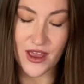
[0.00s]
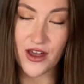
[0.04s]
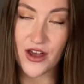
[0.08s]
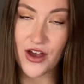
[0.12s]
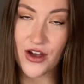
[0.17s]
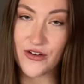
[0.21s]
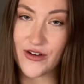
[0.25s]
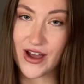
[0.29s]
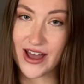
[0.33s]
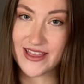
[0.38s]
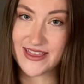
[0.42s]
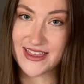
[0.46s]

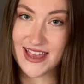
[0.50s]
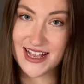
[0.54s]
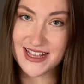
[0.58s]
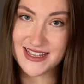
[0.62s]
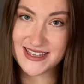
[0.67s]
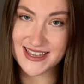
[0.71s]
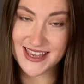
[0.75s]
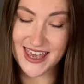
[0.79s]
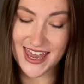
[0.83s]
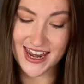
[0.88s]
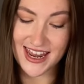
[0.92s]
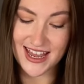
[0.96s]
All right,
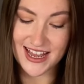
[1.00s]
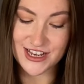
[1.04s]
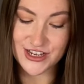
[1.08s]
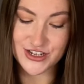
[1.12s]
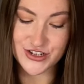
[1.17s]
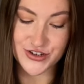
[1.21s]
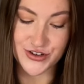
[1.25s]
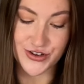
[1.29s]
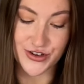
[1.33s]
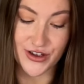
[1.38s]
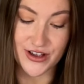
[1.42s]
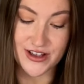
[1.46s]
let's get
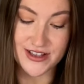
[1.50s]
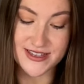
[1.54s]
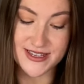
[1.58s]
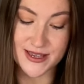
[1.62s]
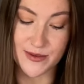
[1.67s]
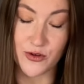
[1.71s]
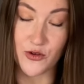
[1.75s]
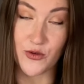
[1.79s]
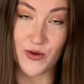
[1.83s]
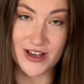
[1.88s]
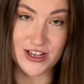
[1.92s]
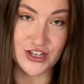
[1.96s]
into
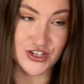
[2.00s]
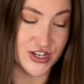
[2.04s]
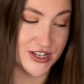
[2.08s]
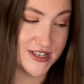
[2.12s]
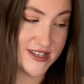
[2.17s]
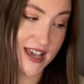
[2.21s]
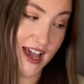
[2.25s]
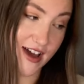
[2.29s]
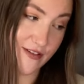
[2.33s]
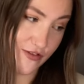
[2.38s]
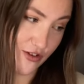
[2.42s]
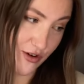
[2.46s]
some
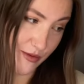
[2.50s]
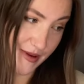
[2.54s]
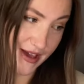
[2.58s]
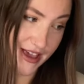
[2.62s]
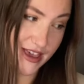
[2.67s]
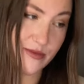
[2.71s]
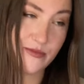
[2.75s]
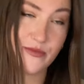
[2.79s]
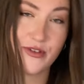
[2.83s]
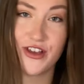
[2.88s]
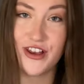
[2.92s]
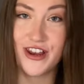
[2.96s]
questions. I've got my
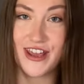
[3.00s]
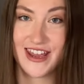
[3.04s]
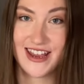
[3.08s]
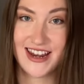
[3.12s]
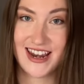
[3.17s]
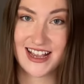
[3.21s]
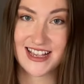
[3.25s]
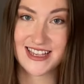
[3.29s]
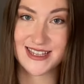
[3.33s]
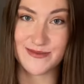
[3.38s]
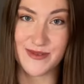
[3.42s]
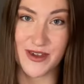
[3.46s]
computer here
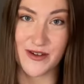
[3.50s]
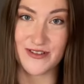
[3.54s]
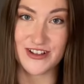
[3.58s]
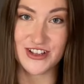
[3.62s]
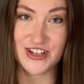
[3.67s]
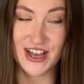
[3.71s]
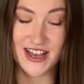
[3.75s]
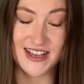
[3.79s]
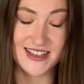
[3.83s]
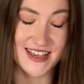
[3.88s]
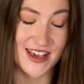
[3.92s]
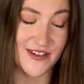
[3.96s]
next to me, which
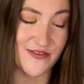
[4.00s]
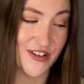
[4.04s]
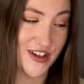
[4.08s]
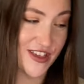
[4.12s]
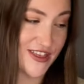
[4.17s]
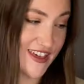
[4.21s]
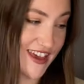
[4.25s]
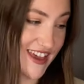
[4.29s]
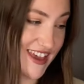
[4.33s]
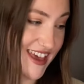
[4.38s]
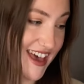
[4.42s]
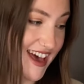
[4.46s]
has
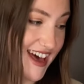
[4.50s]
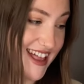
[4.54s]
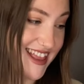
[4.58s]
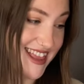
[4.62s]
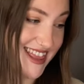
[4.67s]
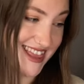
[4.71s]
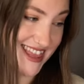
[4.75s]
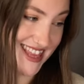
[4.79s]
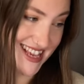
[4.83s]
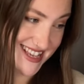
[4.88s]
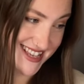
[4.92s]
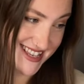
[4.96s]
everything
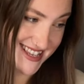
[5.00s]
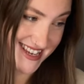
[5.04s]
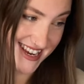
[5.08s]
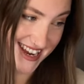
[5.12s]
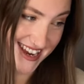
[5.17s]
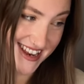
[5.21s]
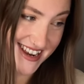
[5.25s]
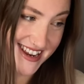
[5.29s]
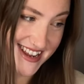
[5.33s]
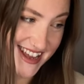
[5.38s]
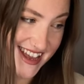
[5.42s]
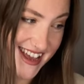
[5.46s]

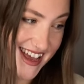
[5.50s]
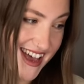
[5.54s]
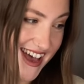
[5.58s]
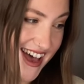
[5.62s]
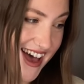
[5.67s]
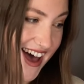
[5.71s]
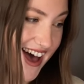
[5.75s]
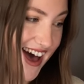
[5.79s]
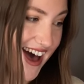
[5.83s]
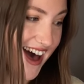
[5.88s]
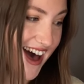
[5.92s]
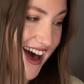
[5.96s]
listed.
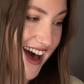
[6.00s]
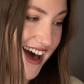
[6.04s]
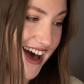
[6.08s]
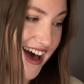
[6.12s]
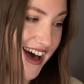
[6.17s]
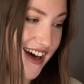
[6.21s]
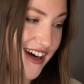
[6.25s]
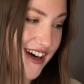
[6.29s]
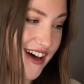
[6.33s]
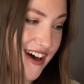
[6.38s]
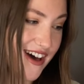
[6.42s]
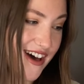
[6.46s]

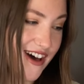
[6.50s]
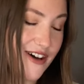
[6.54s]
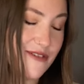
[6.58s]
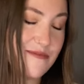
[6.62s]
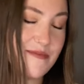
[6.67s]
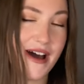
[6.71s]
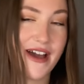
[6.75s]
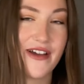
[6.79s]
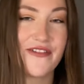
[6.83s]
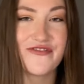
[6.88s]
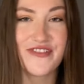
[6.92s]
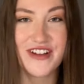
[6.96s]
Uh,
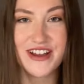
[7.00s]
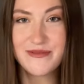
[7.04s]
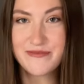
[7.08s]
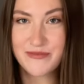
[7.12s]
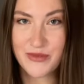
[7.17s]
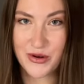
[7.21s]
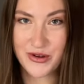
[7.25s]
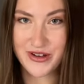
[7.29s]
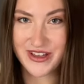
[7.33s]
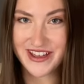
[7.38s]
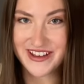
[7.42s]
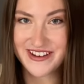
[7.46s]
my friend
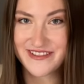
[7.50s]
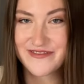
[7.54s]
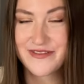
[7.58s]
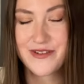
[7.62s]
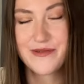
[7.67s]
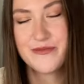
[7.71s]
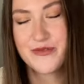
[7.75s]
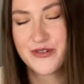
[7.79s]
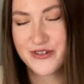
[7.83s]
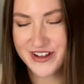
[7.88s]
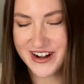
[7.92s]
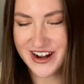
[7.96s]
Morgan
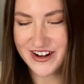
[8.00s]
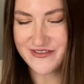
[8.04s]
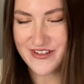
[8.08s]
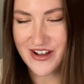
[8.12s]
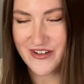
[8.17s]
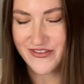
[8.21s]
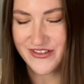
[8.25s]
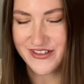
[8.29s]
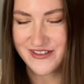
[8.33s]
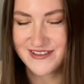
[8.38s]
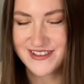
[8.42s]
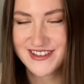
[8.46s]
from Morgan
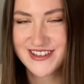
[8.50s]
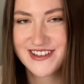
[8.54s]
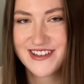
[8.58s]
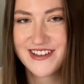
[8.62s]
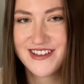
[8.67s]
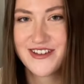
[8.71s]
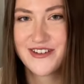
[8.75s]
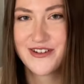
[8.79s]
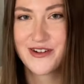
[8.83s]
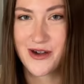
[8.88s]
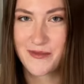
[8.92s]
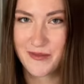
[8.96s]
Unraveled,
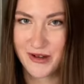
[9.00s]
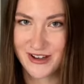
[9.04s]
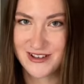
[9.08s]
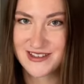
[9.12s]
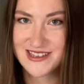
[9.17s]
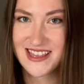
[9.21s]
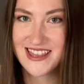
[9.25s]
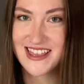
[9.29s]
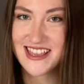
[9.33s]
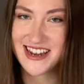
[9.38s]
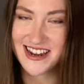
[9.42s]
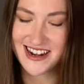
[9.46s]
who I'm
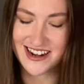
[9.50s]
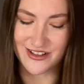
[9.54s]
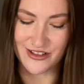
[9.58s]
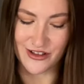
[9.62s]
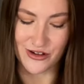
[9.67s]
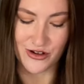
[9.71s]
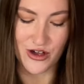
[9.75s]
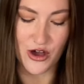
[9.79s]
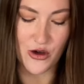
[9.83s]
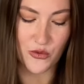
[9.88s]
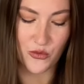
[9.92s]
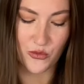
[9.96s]
hosting the knit
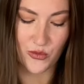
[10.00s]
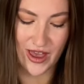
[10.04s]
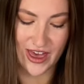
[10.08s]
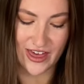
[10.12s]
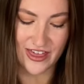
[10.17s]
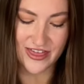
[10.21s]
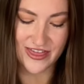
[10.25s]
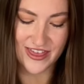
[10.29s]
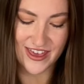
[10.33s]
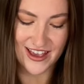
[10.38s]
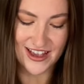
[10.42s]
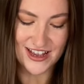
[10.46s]
along
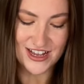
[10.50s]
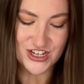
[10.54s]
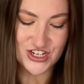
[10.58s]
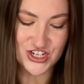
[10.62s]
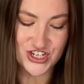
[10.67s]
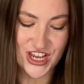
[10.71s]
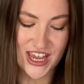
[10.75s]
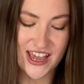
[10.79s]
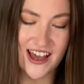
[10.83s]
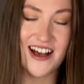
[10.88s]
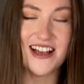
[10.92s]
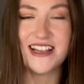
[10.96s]
with,
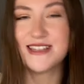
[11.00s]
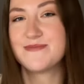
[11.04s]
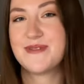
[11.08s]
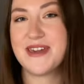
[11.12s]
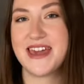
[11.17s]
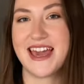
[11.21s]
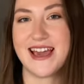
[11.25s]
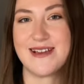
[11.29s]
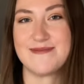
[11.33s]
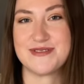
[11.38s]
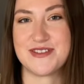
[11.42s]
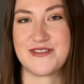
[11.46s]
she asked me
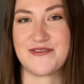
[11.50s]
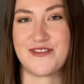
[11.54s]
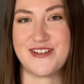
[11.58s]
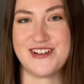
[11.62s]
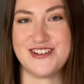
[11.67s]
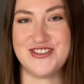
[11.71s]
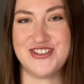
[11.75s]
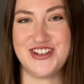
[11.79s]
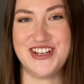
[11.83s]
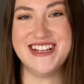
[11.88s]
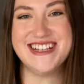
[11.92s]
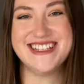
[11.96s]
heaps of
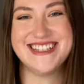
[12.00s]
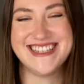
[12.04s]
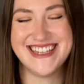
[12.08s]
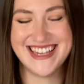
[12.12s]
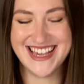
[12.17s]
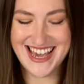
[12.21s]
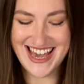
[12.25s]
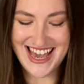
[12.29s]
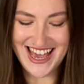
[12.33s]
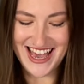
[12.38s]
questions.